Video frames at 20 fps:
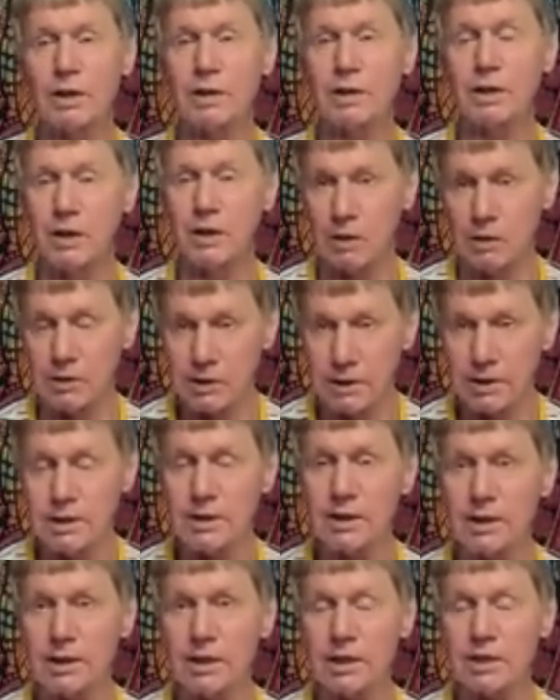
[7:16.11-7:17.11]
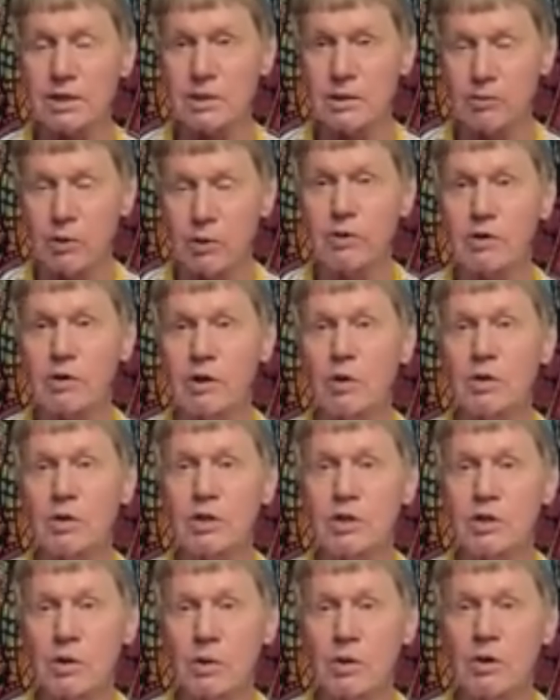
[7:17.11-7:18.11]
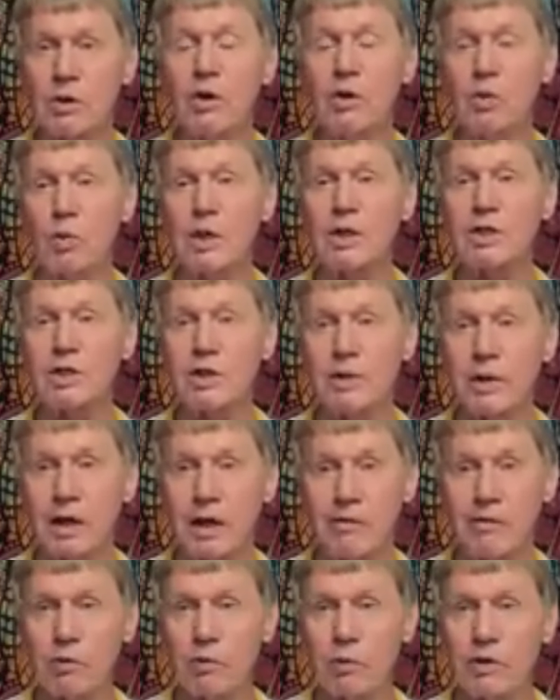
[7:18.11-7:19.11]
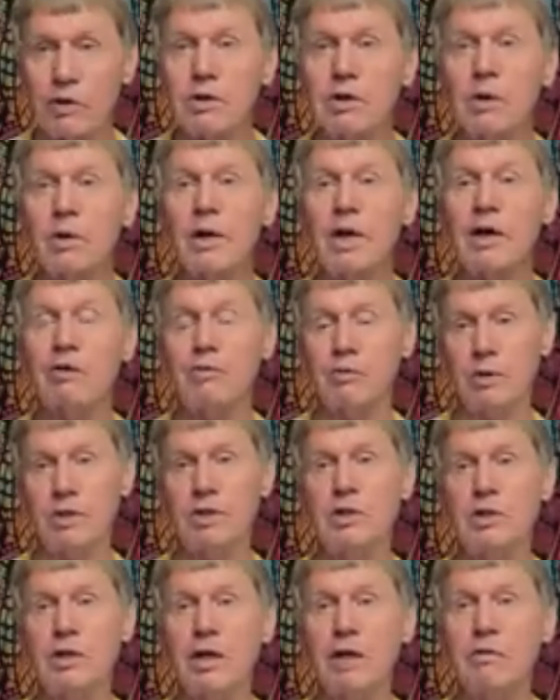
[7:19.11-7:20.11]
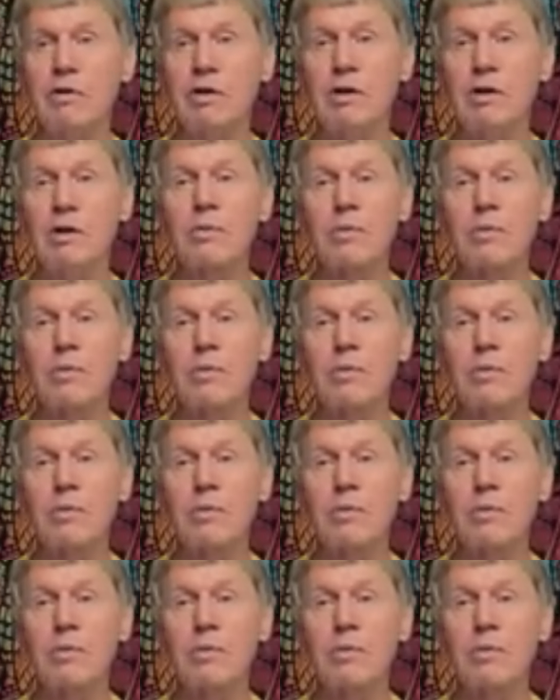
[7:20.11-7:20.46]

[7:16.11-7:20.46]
and they are treating us with no soul whatsoever, with no life whatsoever,